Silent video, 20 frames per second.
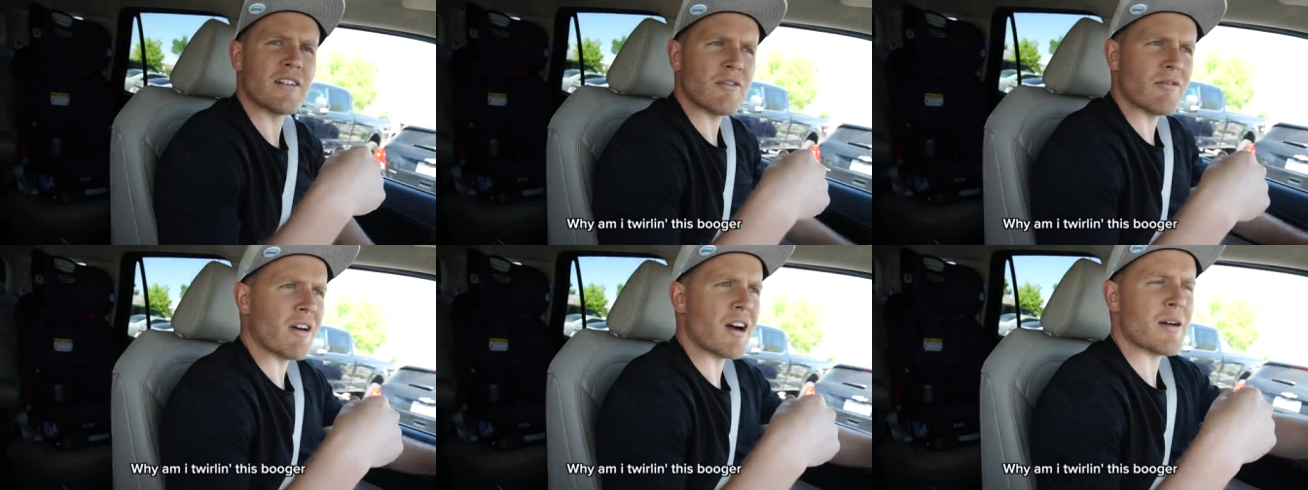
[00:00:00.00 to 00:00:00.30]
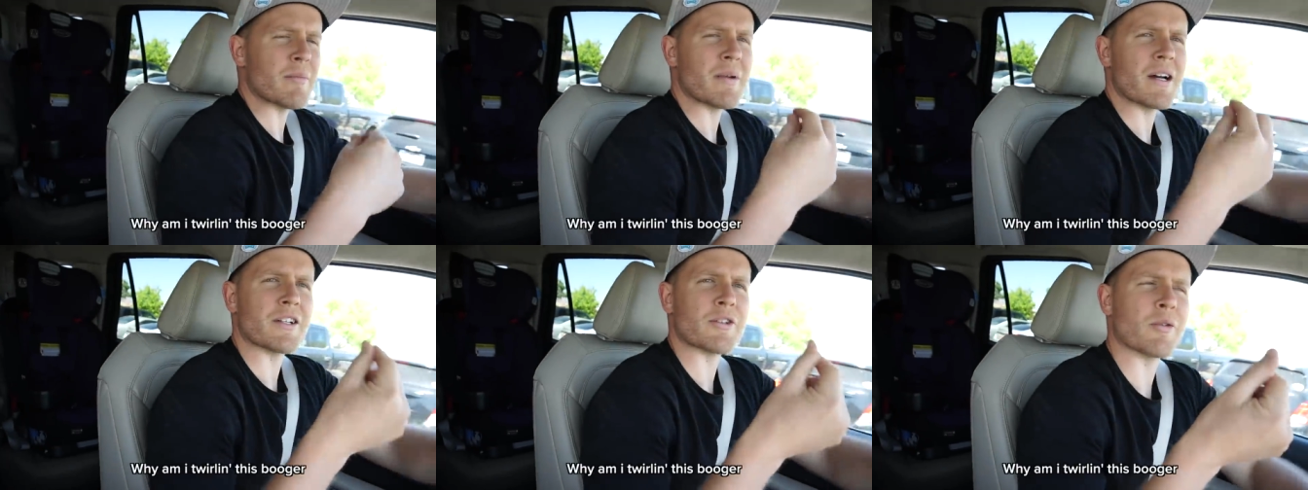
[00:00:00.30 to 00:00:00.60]
Why
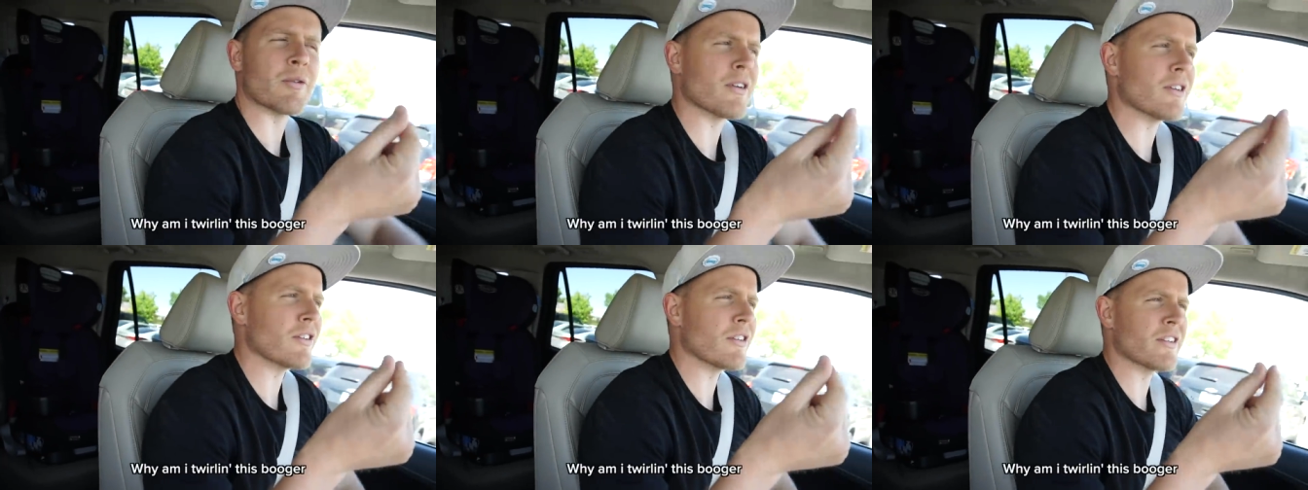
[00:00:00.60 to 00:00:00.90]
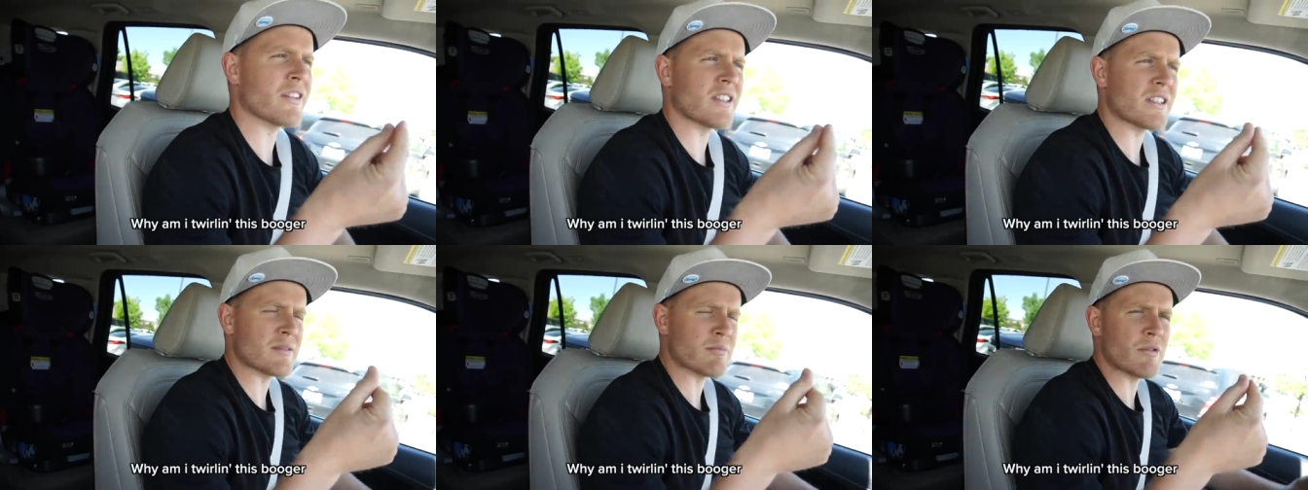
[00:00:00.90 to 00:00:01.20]
am I twirling
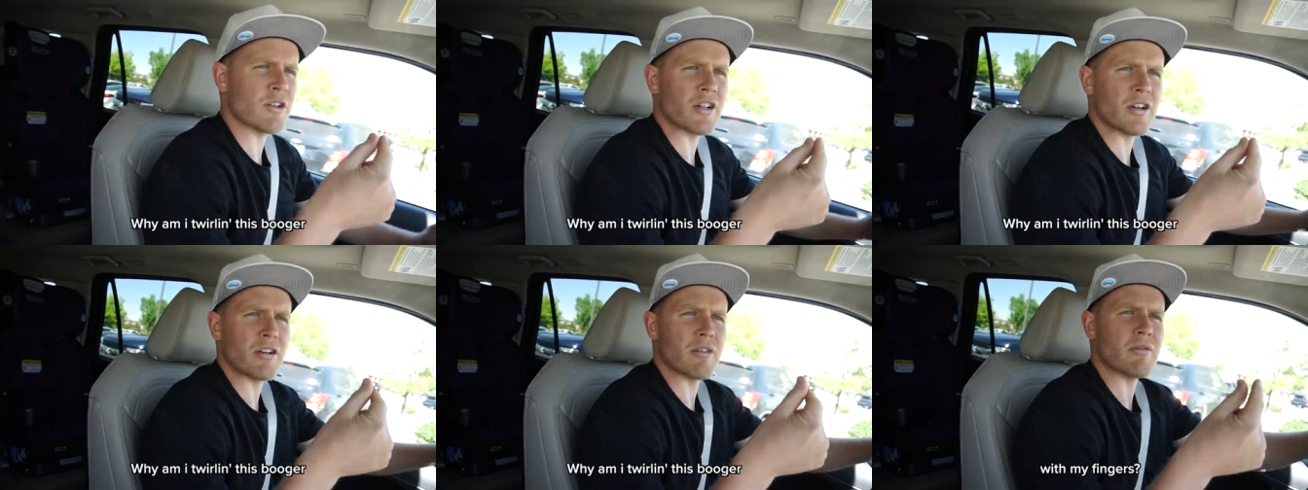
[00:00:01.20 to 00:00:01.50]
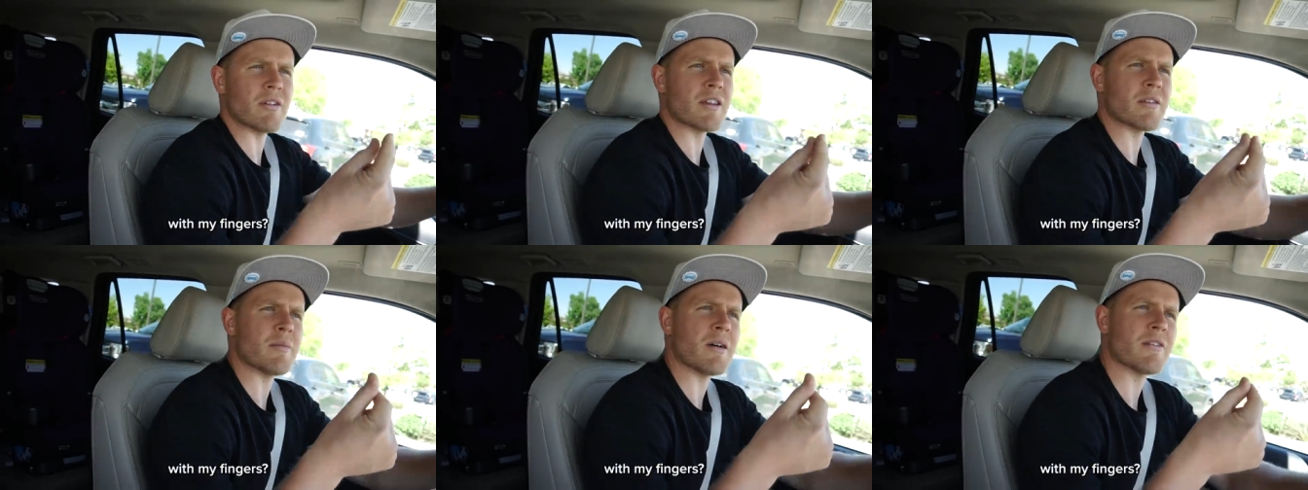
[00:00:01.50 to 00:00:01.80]
this booger
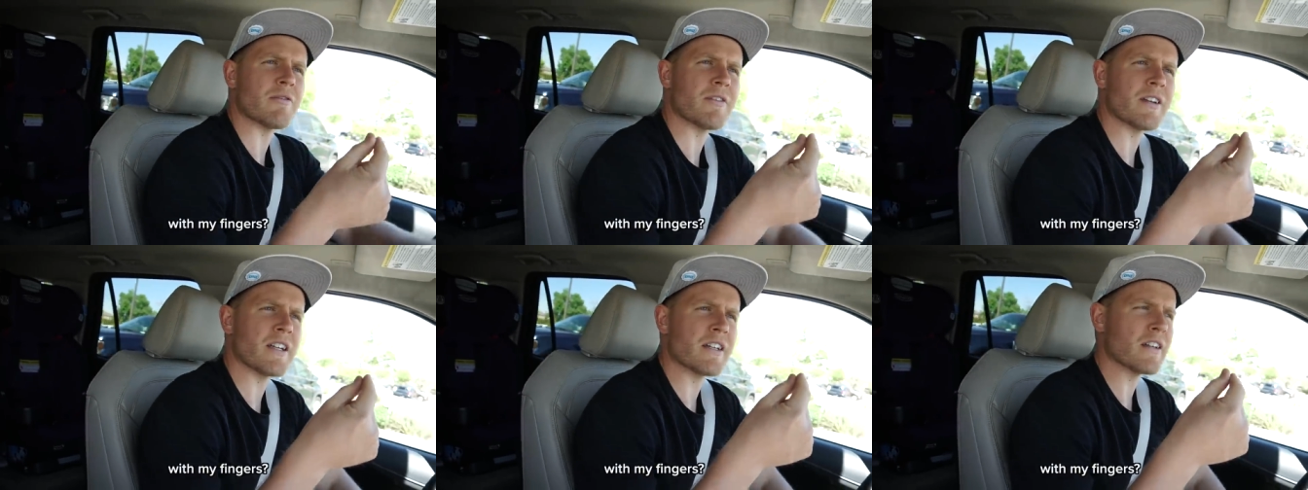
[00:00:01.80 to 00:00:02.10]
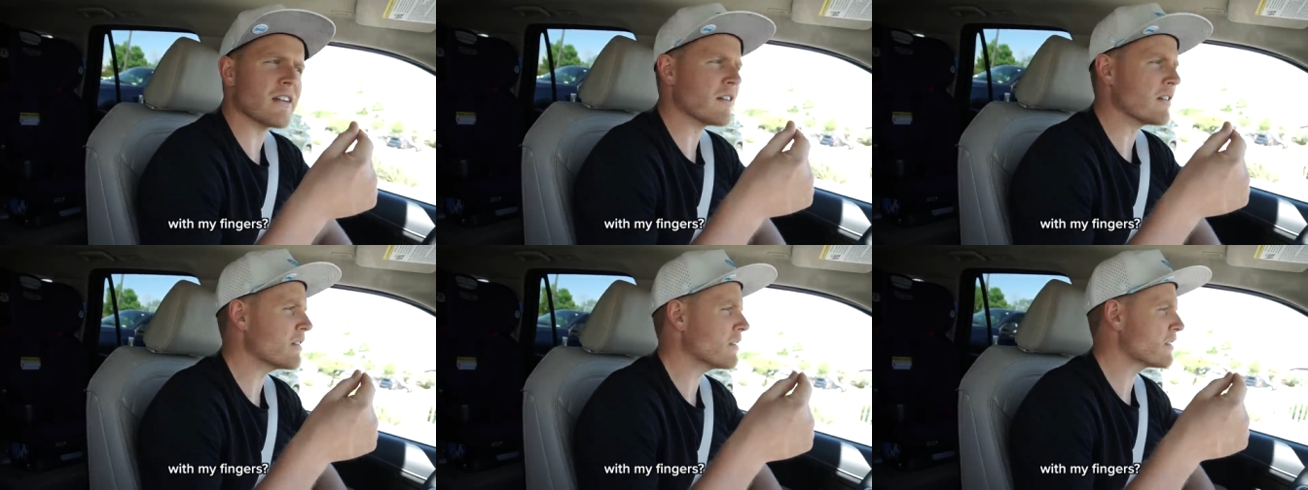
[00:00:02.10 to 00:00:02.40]
with my
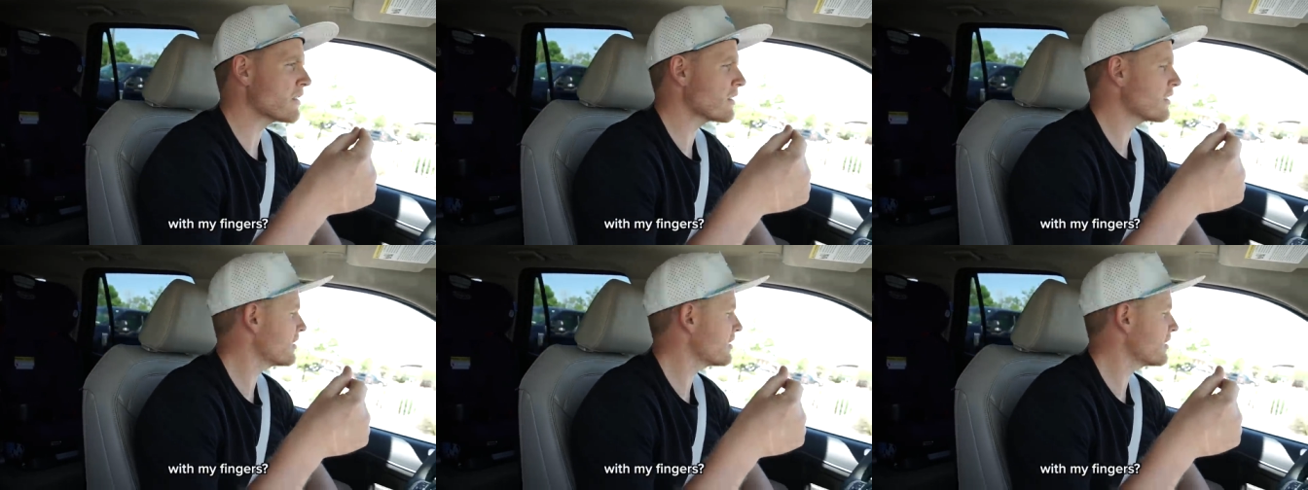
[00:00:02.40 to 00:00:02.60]
fingers?